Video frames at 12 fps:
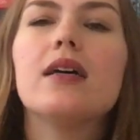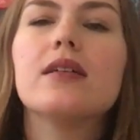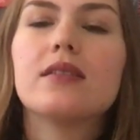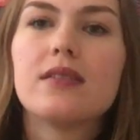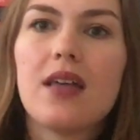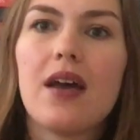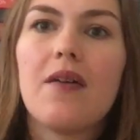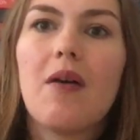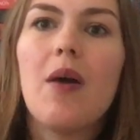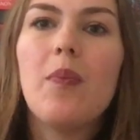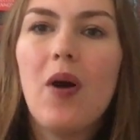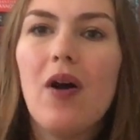So
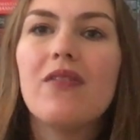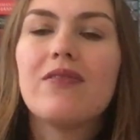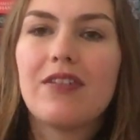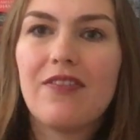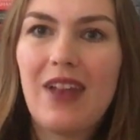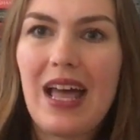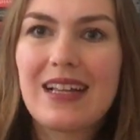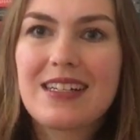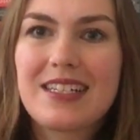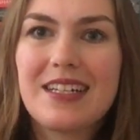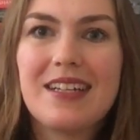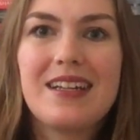upon
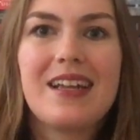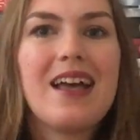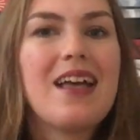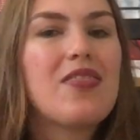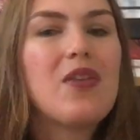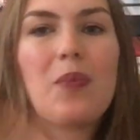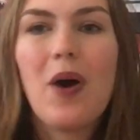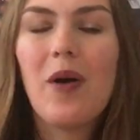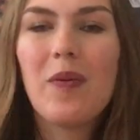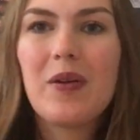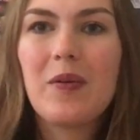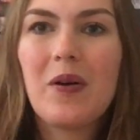reflection, The
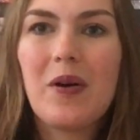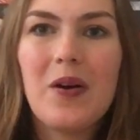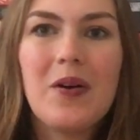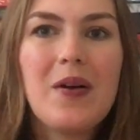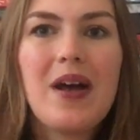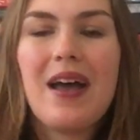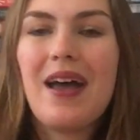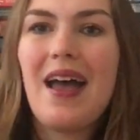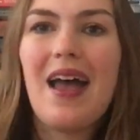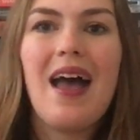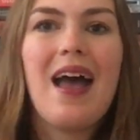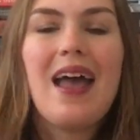Poppy War
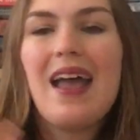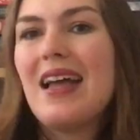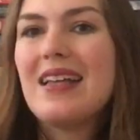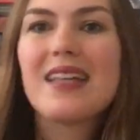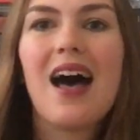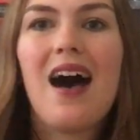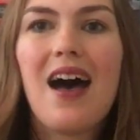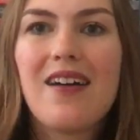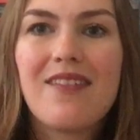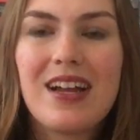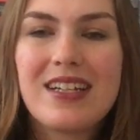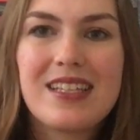is a higher
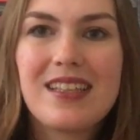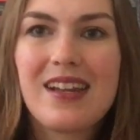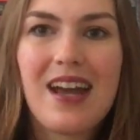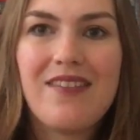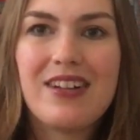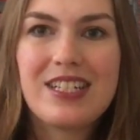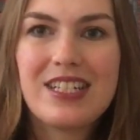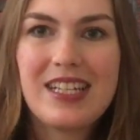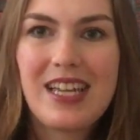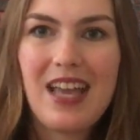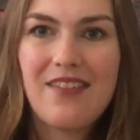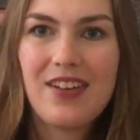rating than I originally
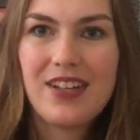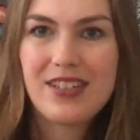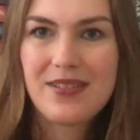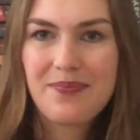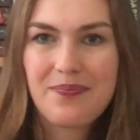gave it.